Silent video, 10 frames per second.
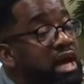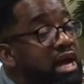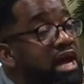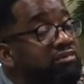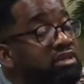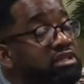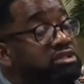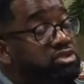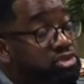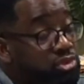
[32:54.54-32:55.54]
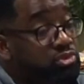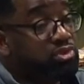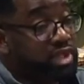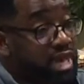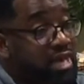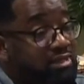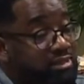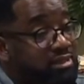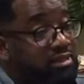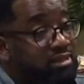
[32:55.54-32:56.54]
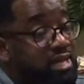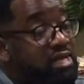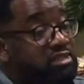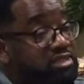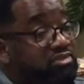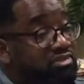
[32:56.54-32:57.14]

I have to do that, not just